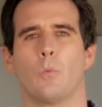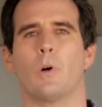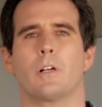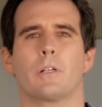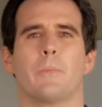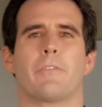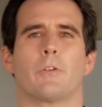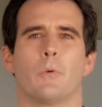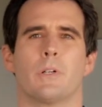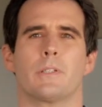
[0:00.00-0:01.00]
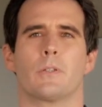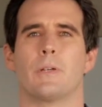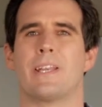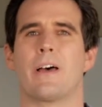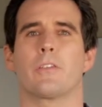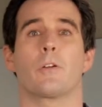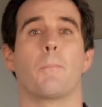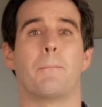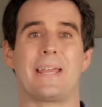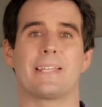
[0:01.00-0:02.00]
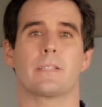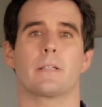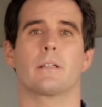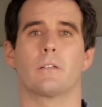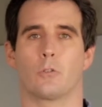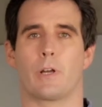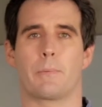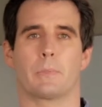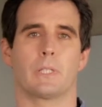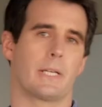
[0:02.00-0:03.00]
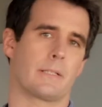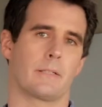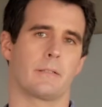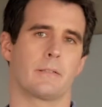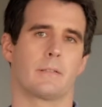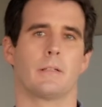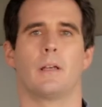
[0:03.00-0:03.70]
Welcome everyone to another basic grammar lesson.